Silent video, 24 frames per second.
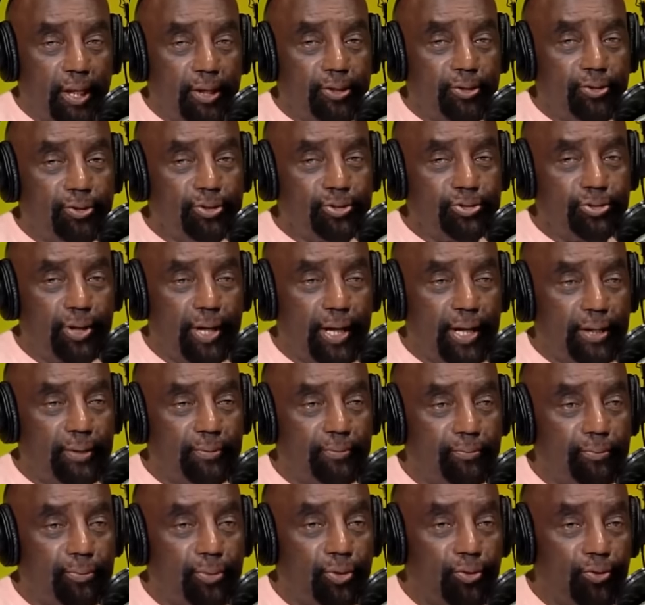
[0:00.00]
You're trying to
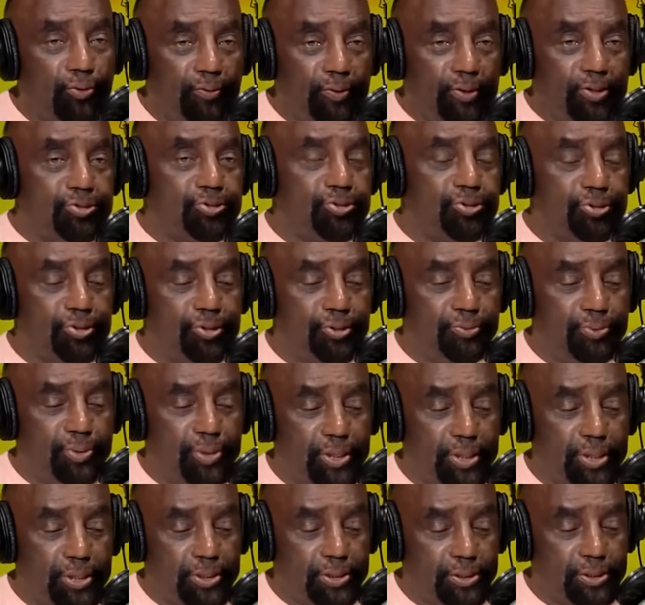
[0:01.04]
move into their
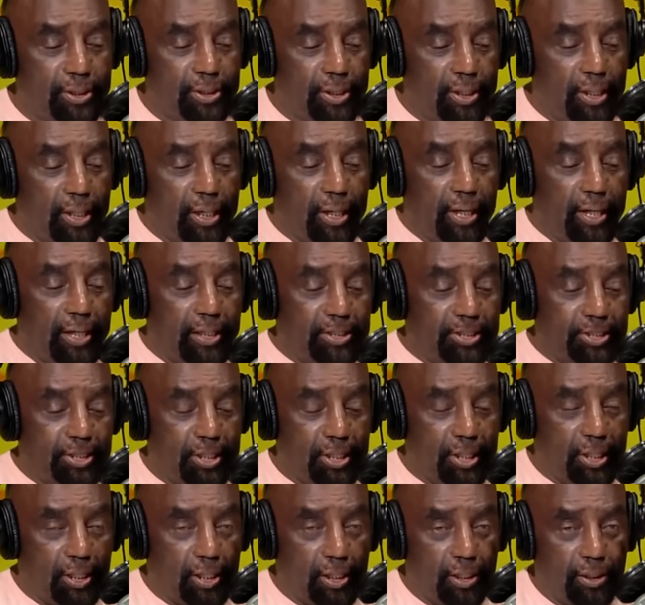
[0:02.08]
place and
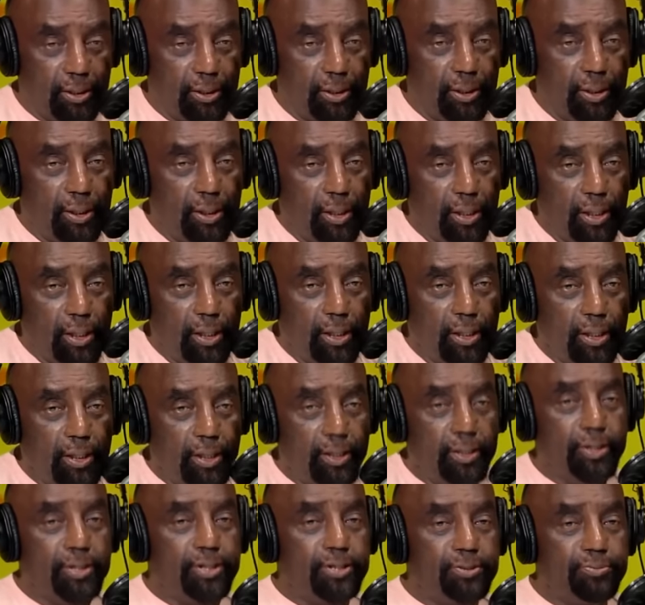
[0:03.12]
tell
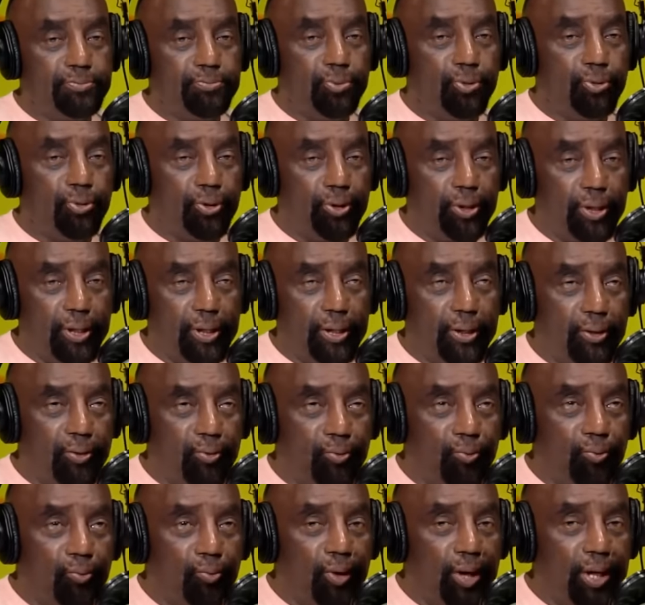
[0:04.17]
this boy
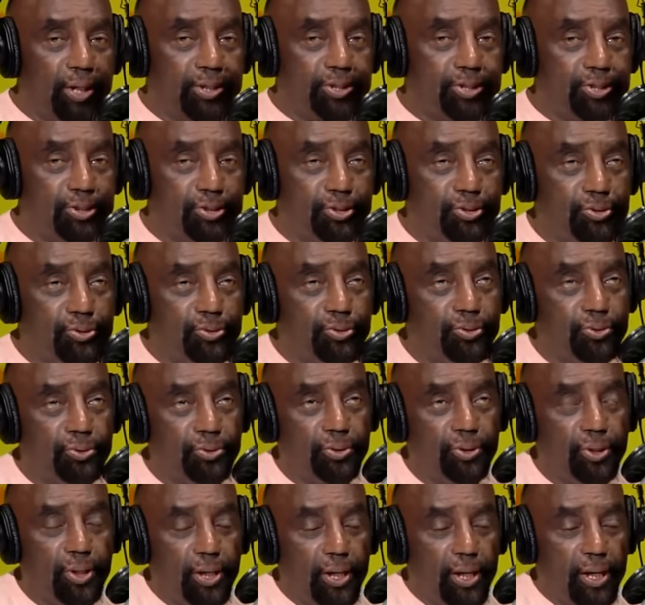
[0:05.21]
what to
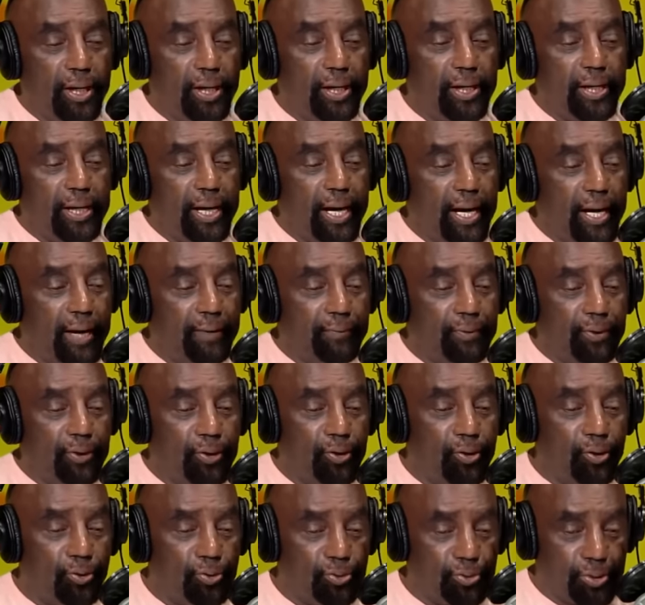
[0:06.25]
do, and he have
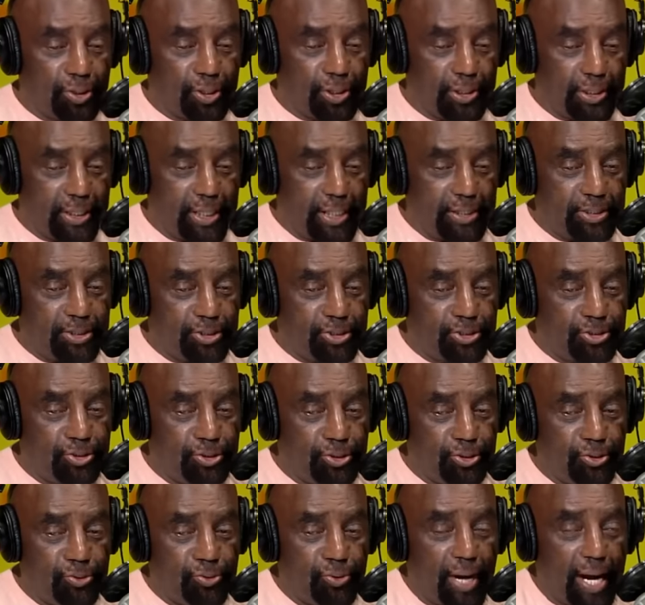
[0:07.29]
no connection to
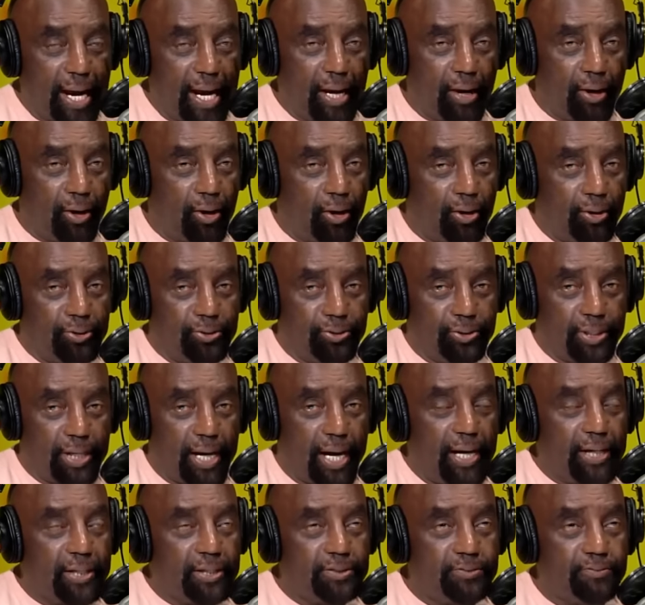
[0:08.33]
you at all. You're
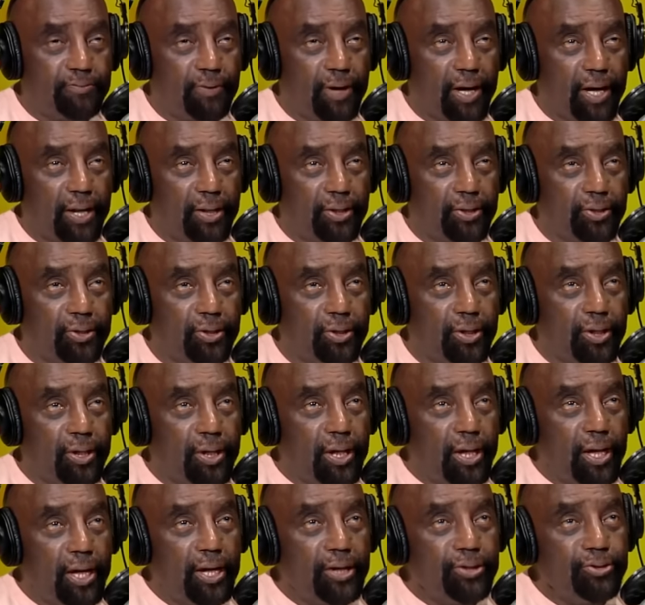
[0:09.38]
not his father,
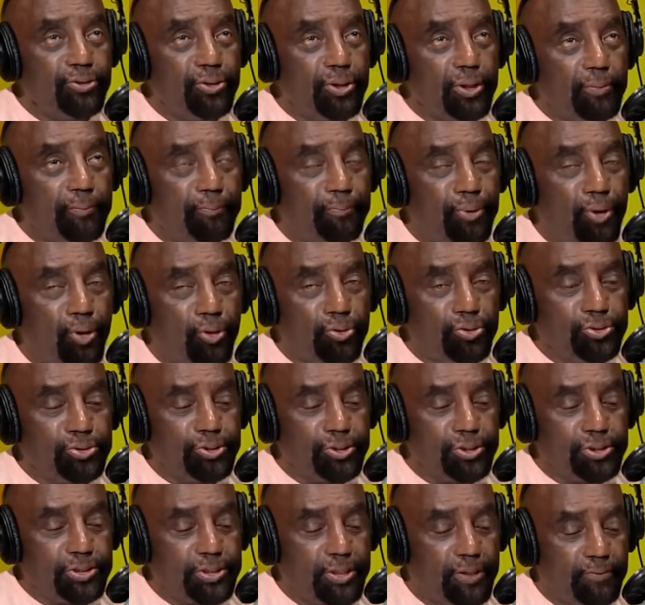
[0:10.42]
and you're imposing
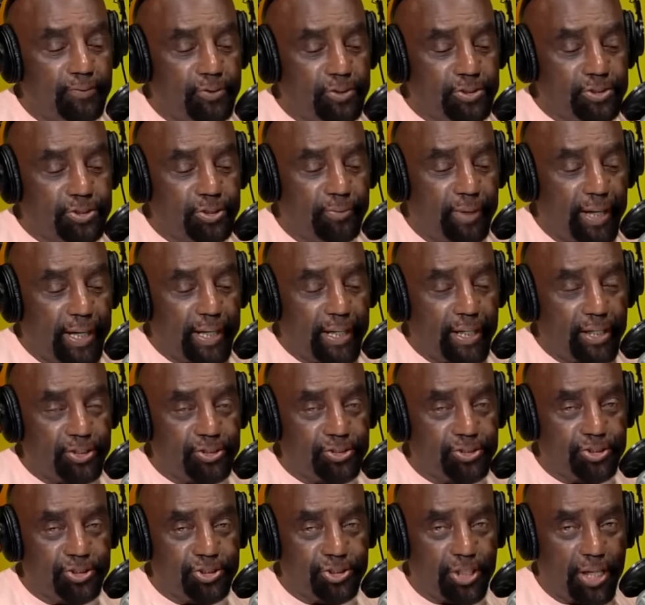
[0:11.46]
yourself on somebody
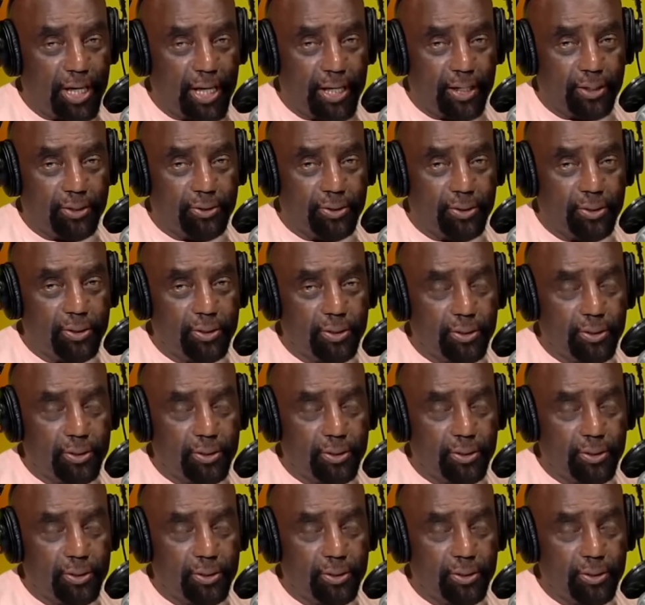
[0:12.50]
else's child.